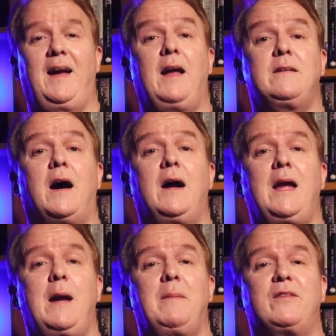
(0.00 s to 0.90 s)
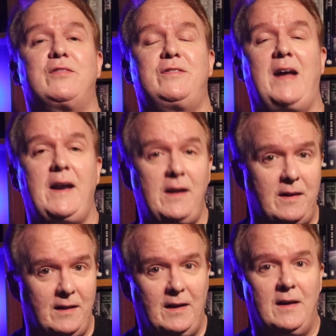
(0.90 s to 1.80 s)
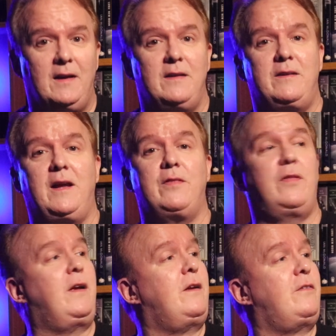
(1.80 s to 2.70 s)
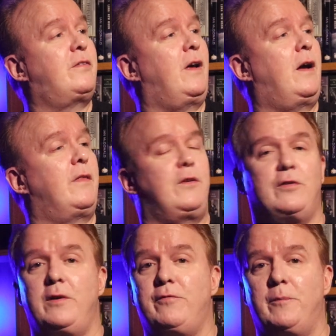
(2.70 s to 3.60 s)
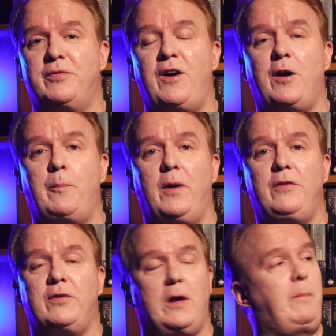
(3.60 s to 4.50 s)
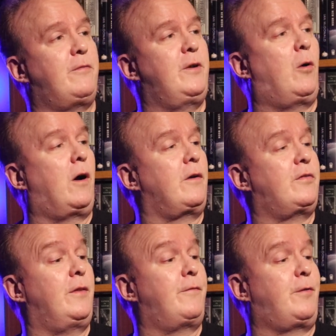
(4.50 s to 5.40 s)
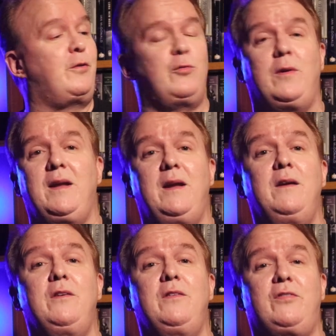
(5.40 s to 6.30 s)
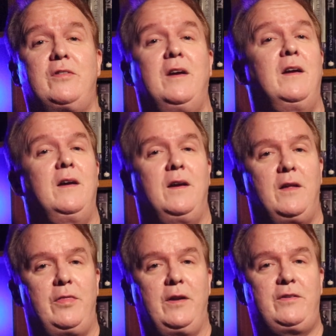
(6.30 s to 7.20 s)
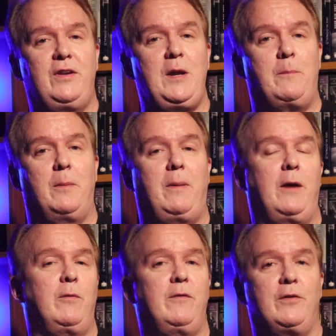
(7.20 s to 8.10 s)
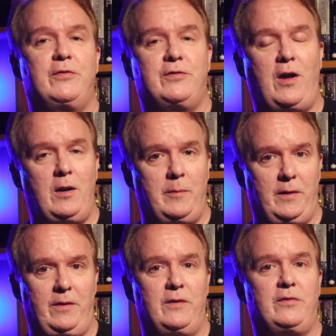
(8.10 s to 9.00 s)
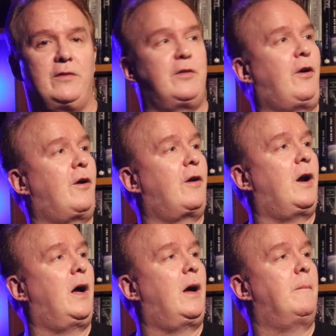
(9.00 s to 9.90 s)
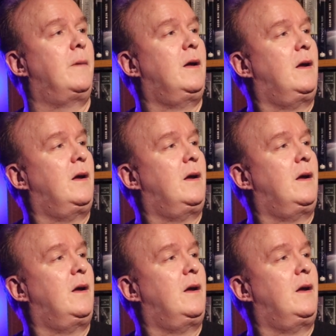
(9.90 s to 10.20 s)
And I am ecstatic to get these. Uh, these are in from Saga Press, a couple of new arcs, and the first one is The Deep by River Solomon. This is her um,